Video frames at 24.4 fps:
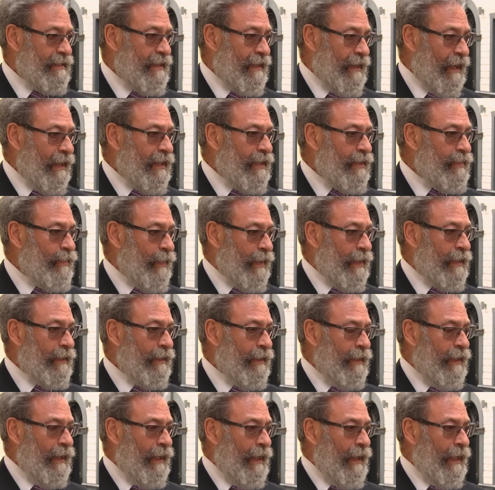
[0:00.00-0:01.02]
a nightmare.
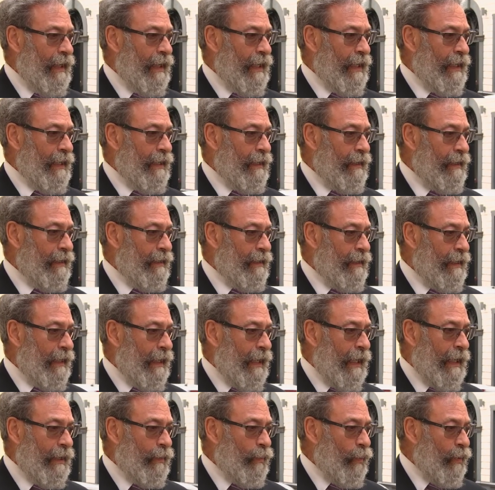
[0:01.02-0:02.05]

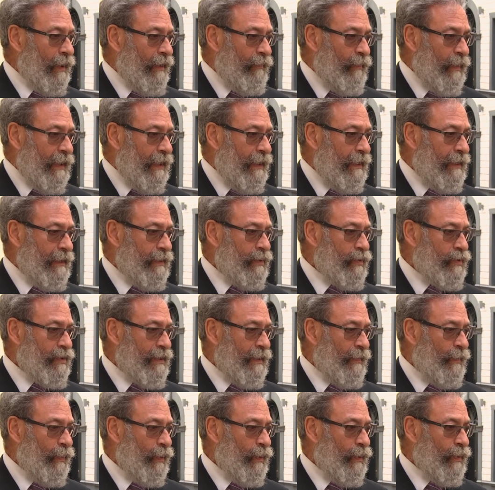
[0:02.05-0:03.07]
And we've been here to
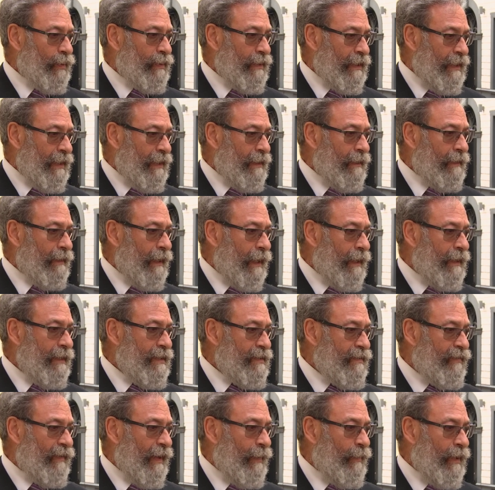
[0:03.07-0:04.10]
support Ian and
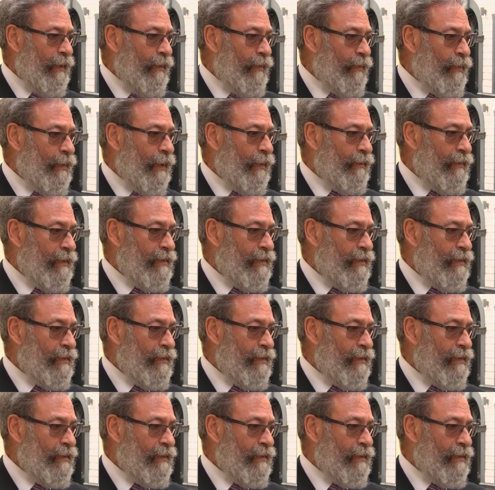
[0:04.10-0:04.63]
his family throughout